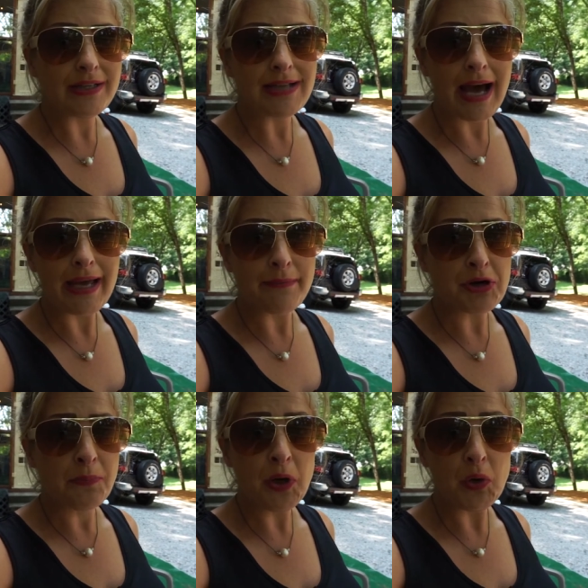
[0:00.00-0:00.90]
diameter
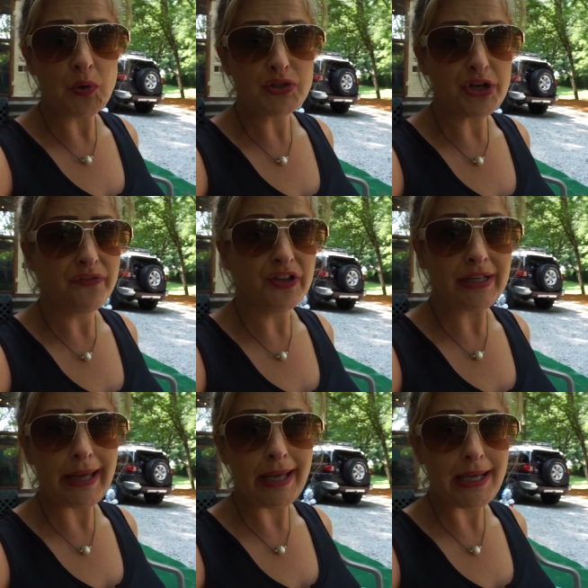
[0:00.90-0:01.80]
pole, two foot
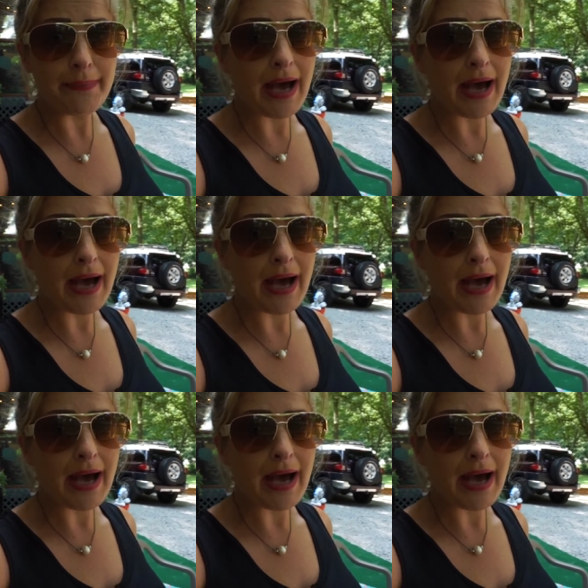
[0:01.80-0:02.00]
deep,